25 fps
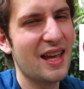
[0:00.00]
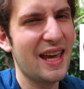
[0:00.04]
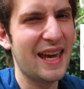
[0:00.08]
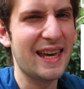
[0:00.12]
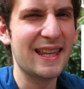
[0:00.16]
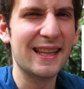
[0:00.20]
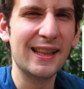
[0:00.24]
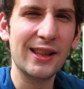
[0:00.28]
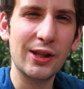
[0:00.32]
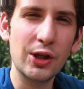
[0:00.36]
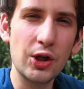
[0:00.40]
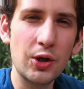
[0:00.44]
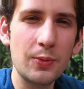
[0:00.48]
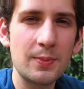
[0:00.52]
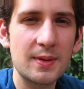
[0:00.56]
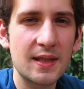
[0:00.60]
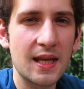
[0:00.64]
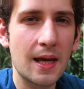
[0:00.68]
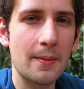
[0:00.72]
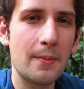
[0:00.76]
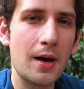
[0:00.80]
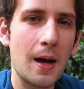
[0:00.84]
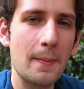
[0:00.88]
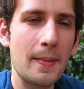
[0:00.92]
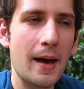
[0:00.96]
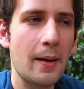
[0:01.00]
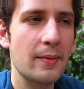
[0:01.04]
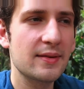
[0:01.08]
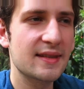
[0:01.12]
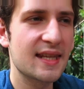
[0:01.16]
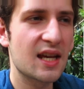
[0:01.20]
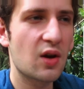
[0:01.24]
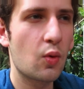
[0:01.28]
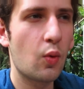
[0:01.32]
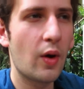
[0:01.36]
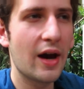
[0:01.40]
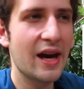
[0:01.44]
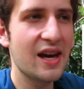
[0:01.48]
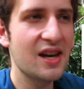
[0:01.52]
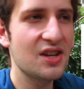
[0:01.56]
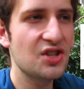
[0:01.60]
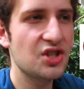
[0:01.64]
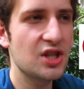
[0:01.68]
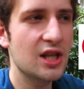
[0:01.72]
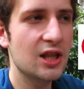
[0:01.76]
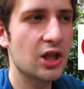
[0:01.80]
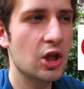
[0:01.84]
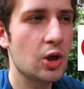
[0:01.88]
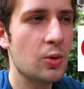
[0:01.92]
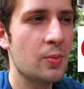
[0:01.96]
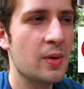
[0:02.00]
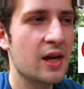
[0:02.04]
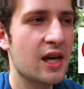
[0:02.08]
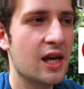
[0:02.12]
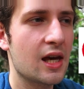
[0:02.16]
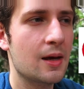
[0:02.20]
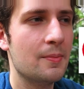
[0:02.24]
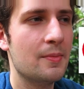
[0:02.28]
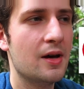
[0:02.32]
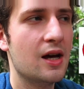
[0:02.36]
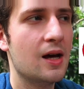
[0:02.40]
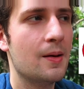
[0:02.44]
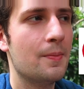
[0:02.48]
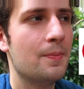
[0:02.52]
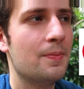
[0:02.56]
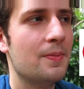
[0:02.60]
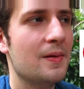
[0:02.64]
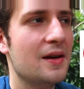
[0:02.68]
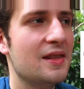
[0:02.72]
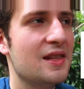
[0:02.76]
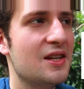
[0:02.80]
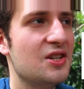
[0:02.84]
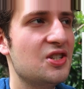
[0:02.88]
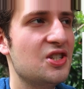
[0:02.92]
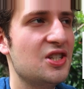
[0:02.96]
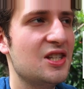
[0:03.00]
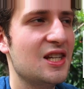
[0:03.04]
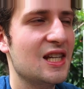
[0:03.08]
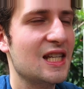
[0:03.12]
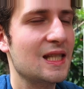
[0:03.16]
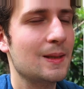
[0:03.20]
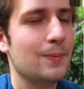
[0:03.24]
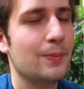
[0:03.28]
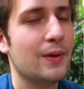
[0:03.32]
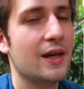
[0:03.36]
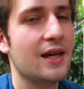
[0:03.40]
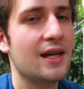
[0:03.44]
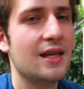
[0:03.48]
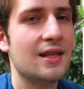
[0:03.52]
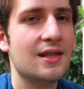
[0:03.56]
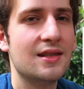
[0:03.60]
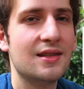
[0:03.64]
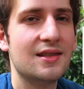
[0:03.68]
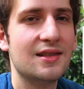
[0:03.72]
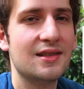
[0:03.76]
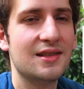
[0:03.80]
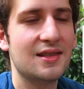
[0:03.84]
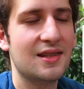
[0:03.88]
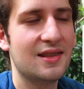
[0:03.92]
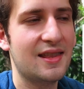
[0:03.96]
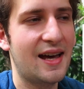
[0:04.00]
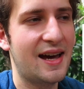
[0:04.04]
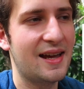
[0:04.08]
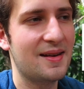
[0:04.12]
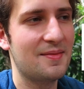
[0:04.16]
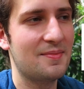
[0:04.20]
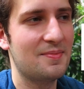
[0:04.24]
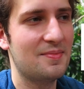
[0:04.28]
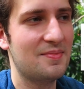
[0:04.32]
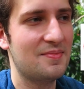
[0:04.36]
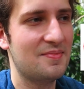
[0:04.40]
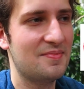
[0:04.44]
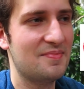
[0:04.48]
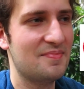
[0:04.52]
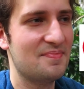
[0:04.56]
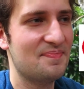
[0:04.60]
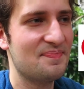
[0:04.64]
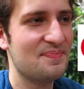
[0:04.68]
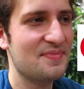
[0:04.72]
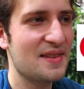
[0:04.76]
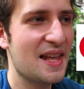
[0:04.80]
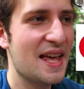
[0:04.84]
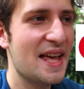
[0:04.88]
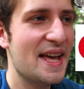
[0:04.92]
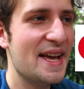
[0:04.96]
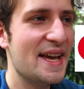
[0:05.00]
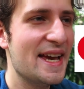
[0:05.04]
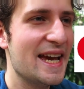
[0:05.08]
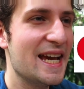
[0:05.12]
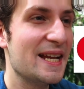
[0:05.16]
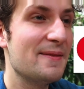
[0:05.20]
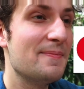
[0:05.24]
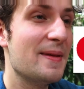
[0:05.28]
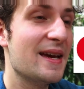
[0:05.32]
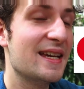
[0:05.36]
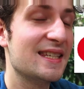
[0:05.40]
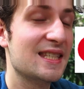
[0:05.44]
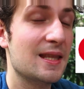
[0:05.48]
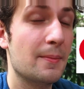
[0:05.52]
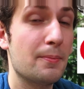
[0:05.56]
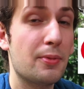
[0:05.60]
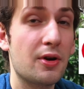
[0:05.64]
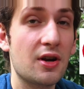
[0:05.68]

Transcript: and lubes him up, I was like, why is she lubing him up? And then she explains that it makes the